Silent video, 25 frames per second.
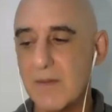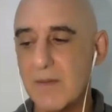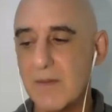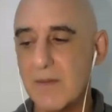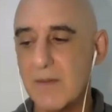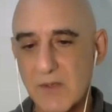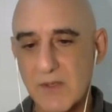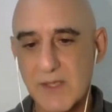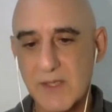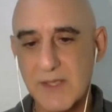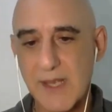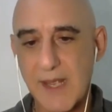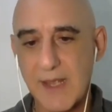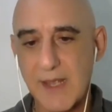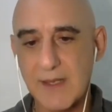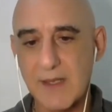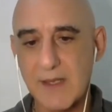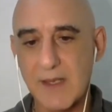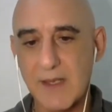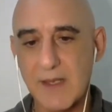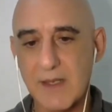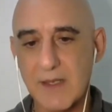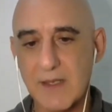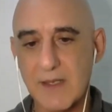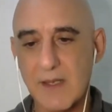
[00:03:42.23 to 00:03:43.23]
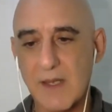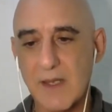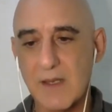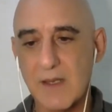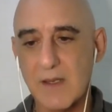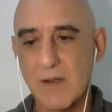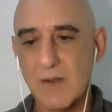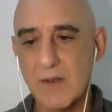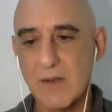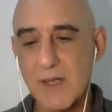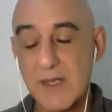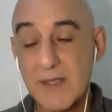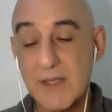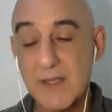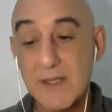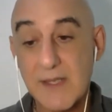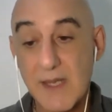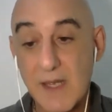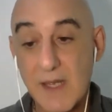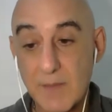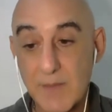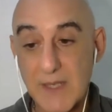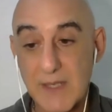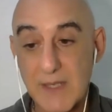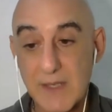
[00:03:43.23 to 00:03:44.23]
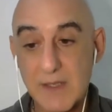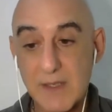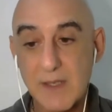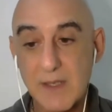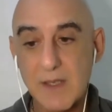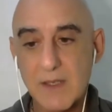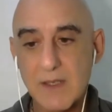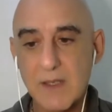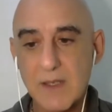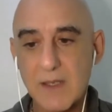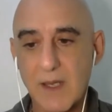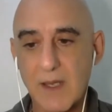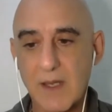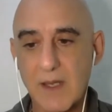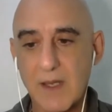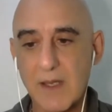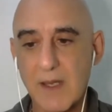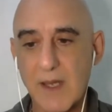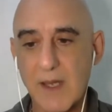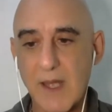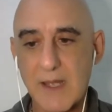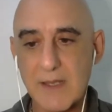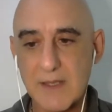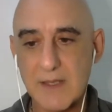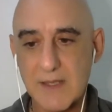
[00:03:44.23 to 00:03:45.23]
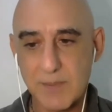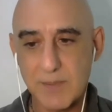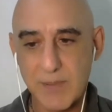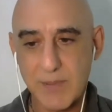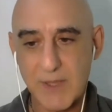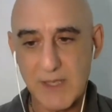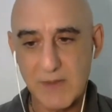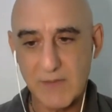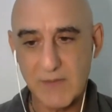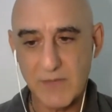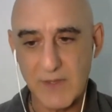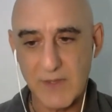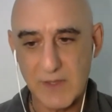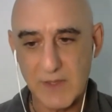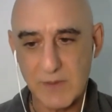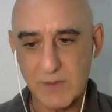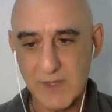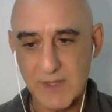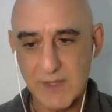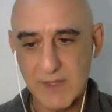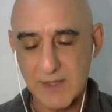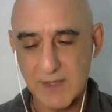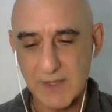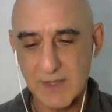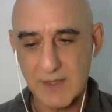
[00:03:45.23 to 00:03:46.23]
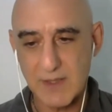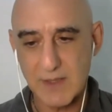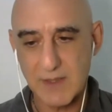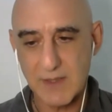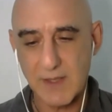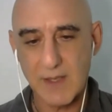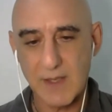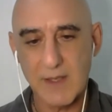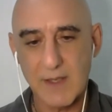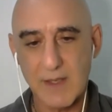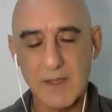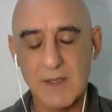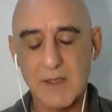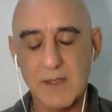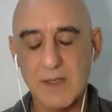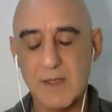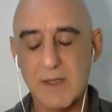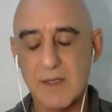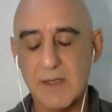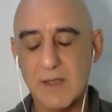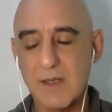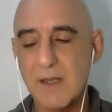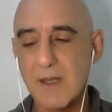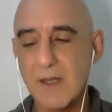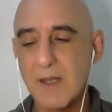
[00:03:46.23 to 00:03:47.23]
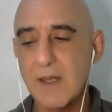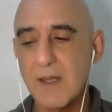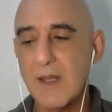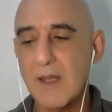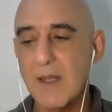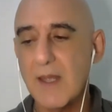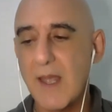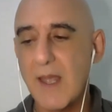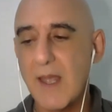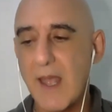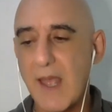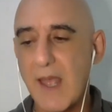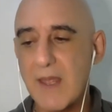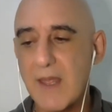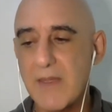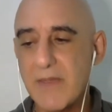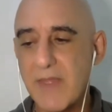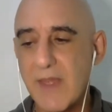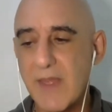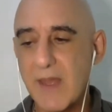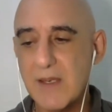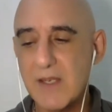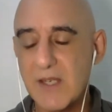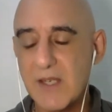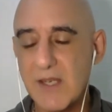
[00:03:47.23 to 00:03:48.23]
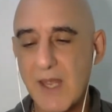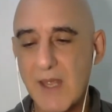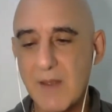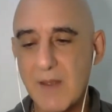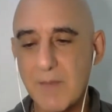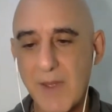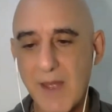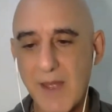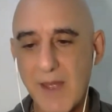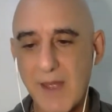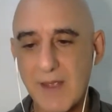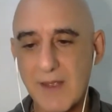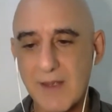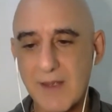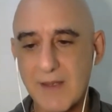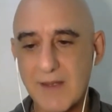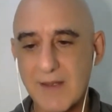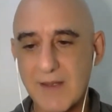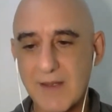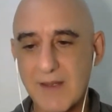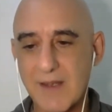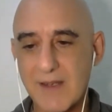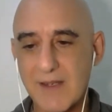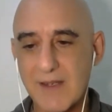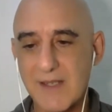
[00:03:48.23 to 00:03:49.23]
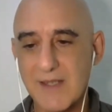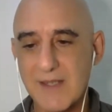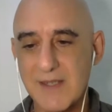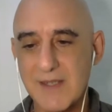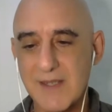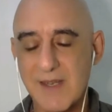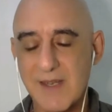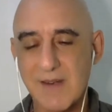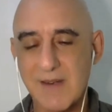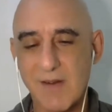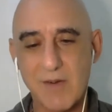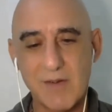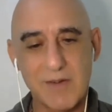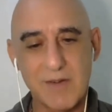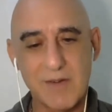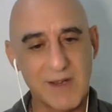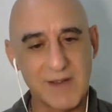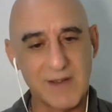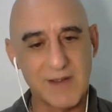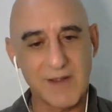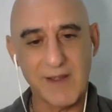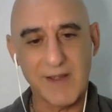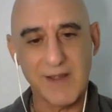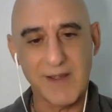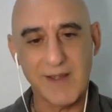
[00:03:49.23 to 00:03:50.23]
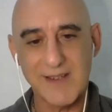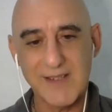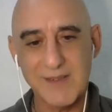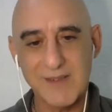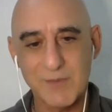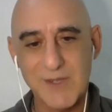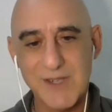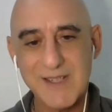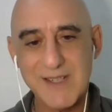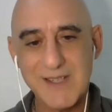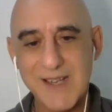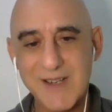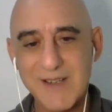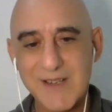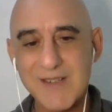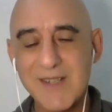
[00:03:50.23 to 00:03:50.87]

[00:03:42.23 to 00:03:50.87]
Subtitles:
to do ontake on his tummy at spleen frequency. And then she came back and she said, Oran, I want to tell you